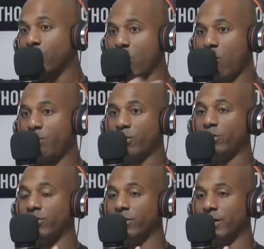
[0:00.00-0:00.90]
The world put
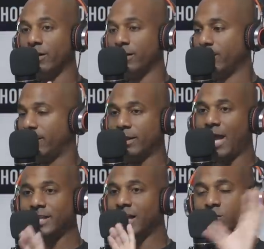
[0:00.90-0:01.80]
on you. Right.
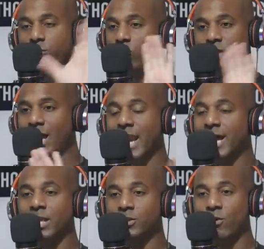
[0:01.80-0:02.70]
Like these rules ain't got
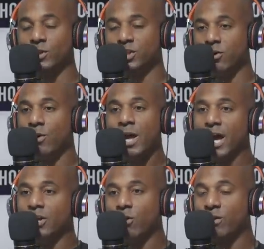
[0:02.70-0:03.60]
nothing to do with you,
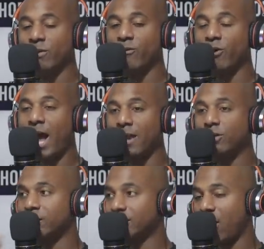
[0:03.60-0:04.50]
and you don't even feel God.
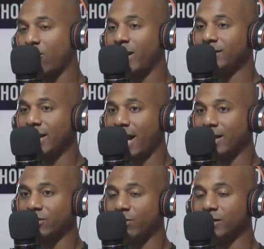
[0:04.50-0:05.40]
You just like, oh, they said I got
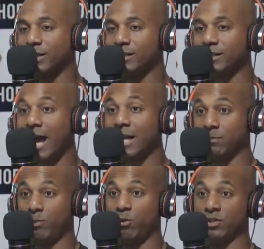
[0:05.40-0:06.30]
to do this, and this is how it's
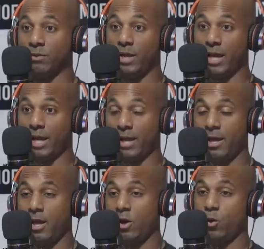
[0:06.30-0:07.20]
supposed to be.
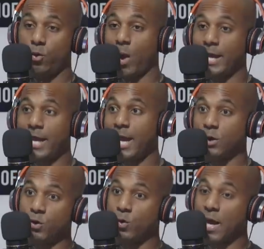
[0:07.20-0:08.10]
Ooh, I
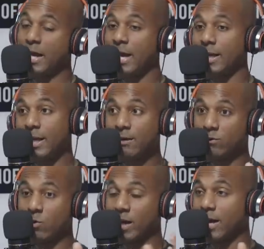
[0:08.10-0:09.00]
can't. Ooh, I can't live.
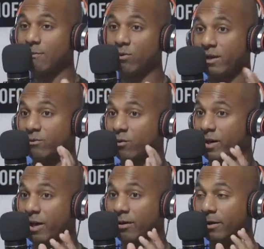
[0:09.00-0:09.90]
Ooh, I can't breathe
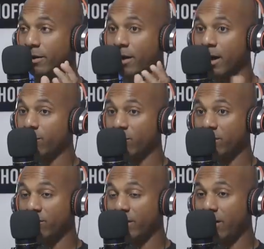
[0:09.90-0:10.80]
over there. I can
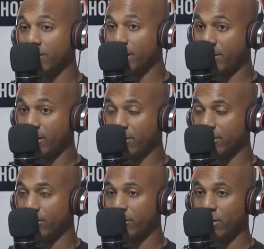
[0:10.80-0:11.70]
breathe over here, but not there.
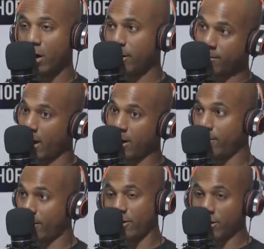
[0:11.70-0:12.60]
Right. I don't. I
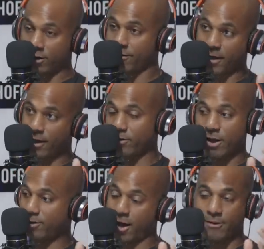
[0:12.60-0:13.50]
don't. I don't. know. I don't. I
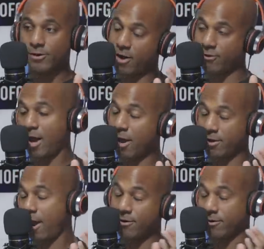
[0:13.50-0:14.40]
don't. I don't I don't. I don't.
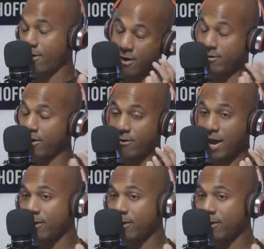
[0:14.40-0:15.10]
I don't know. I don't know.